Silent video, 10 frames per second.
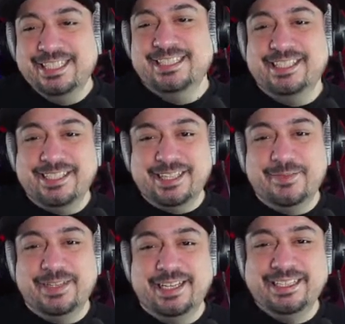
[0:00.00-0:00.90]
to talk
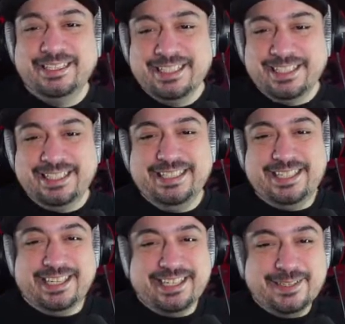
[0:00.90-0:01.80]
about
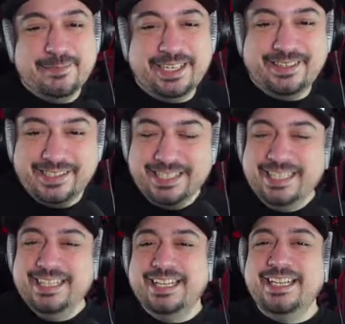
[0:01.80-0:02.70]

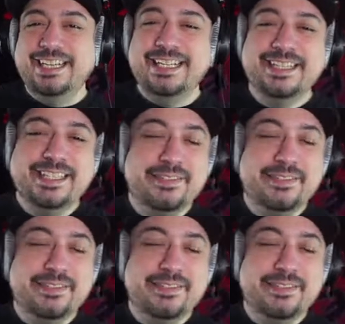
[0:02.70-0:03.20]
the